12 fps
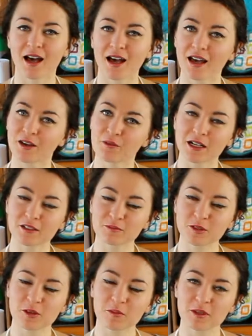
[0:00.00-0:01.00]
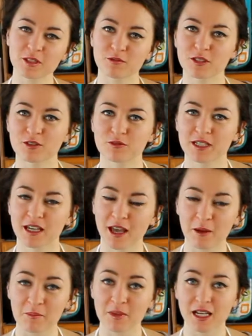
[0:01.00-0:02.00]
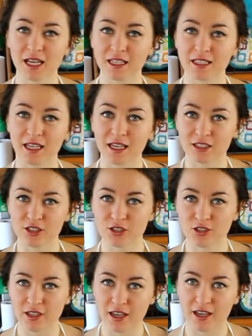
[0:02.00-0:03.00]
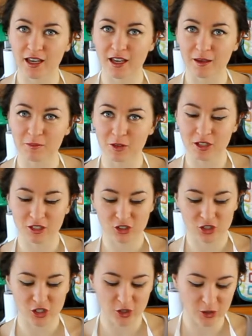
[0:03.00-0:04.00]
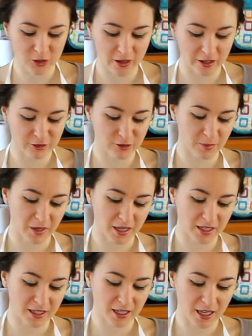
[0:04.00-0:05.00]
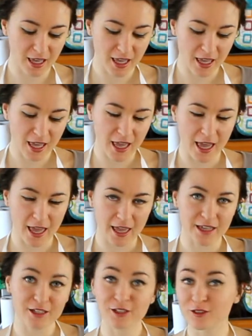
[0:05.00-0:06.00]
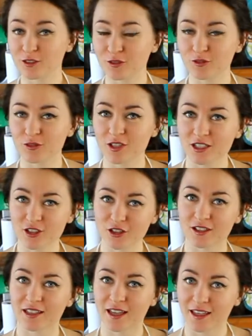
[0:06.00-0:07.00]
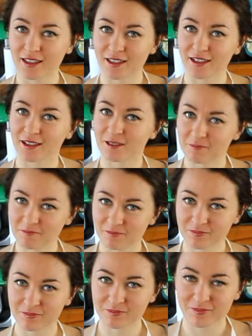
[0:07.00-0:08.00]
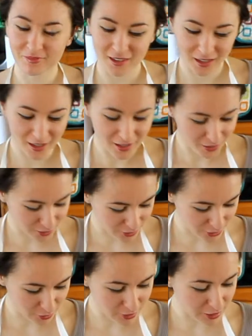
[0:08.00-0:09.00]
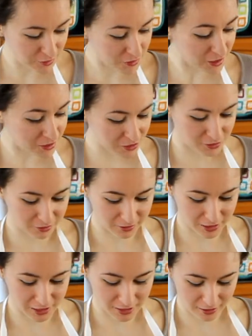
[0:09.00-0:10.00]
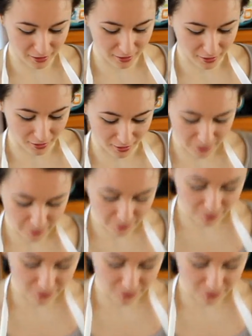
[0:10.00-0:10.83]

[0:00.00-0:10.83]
Hi, welcome to the Biscuitery. I'm Milan and today I'm going to show you how to make a gluten-free chocolate cake. So the ingredients you'll need are